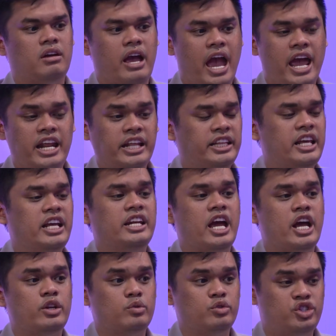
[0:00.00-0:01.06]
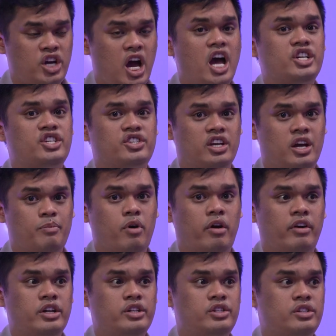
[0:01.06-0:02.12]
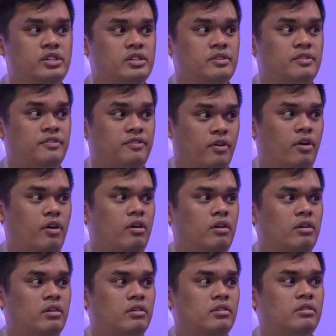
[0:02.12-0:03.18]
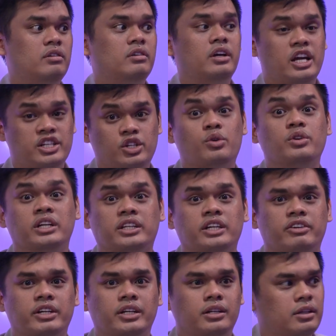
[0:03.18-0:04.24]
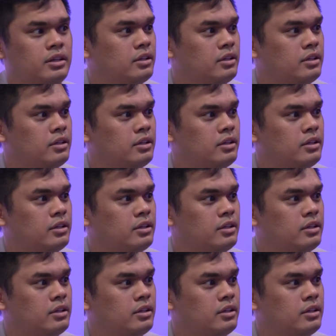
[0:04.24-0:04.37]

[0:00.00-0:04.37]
anything that you charge Singaporeans for is a good deterrent.